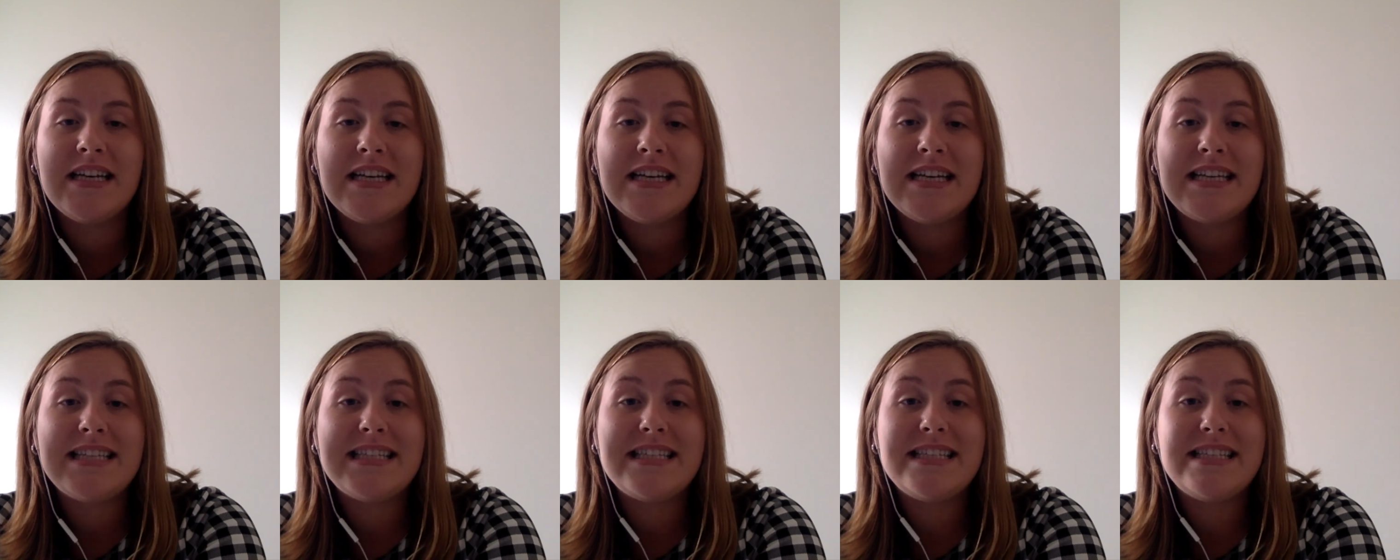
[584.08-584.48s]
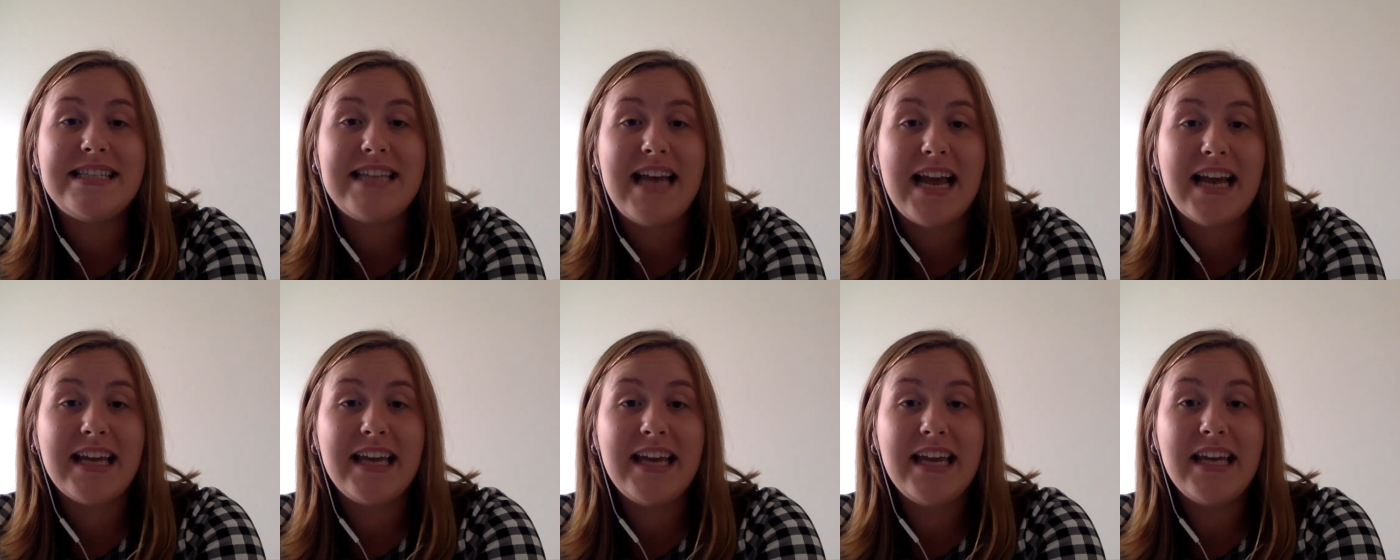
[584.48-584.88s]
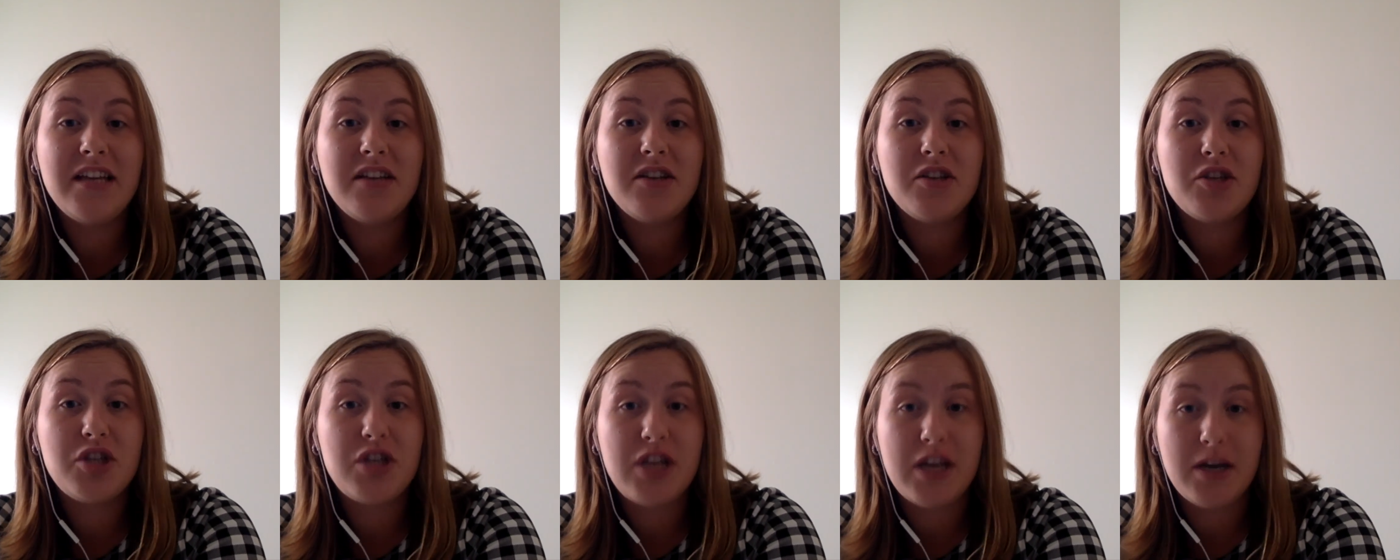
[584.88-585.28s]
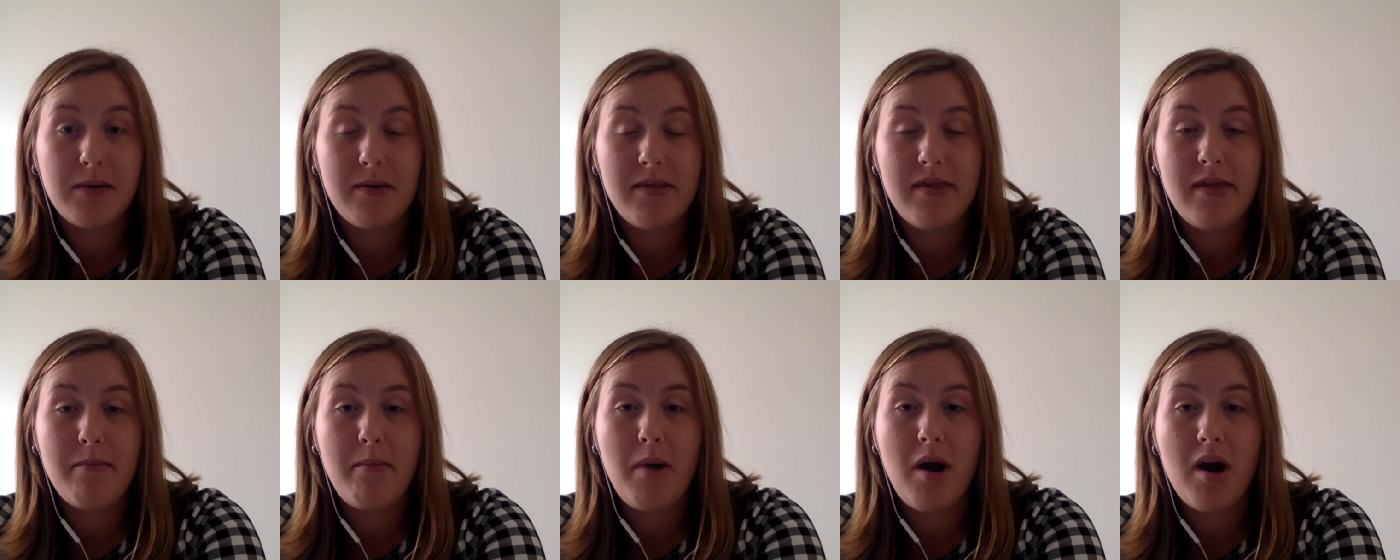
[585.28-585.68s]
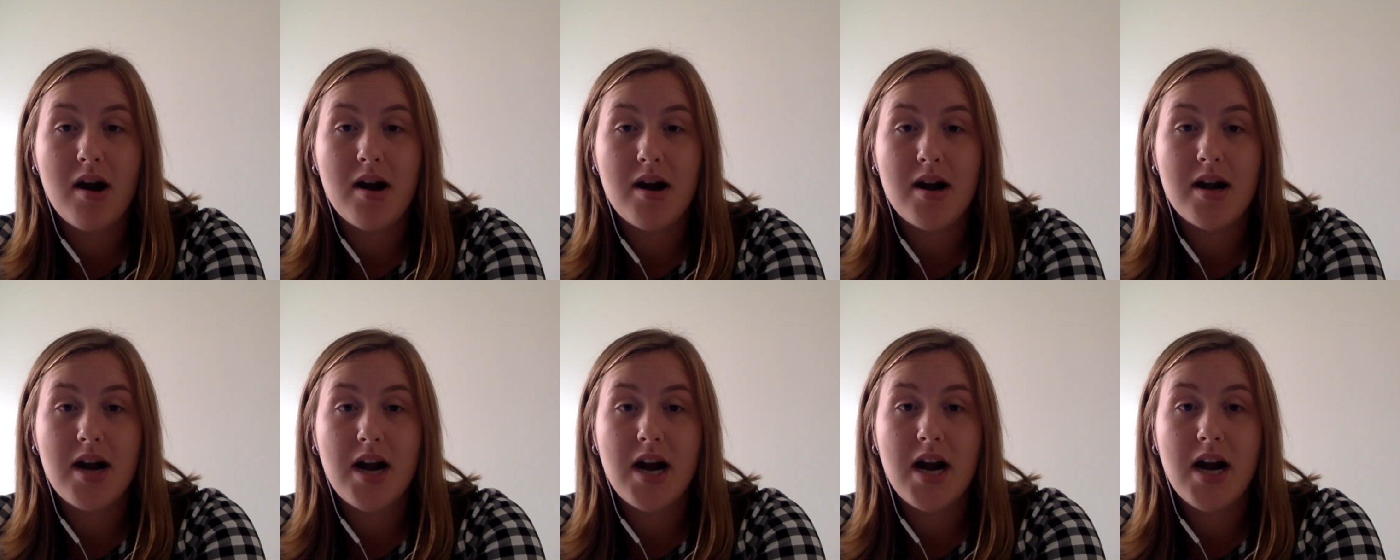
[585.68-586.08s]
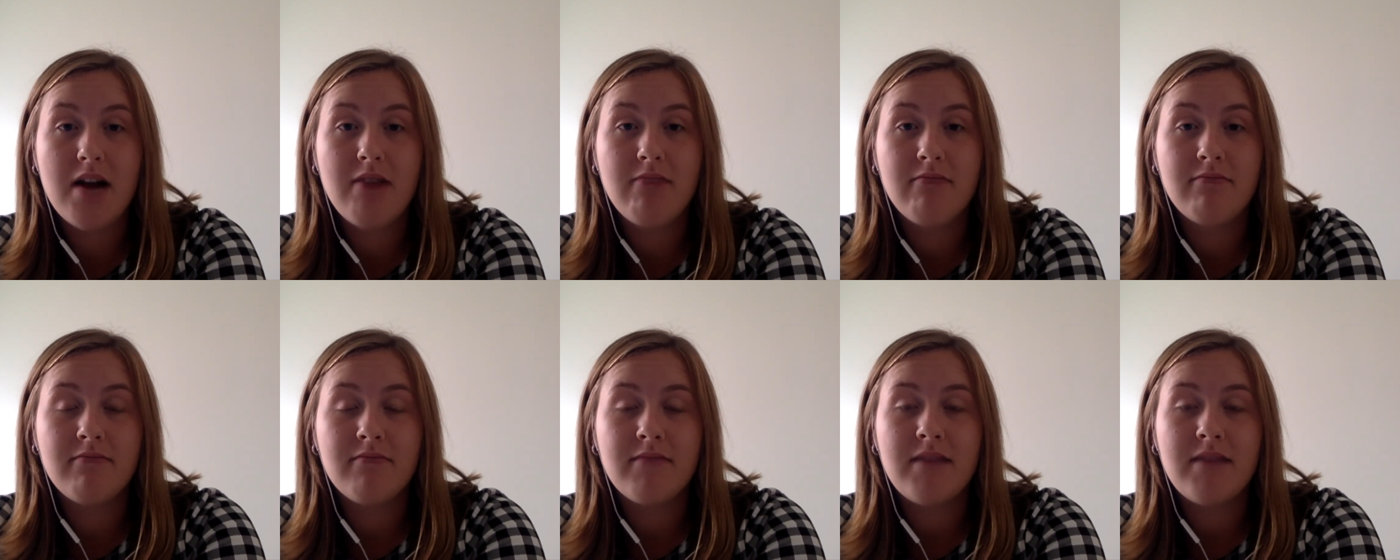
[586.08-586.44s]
Second, share with a partner.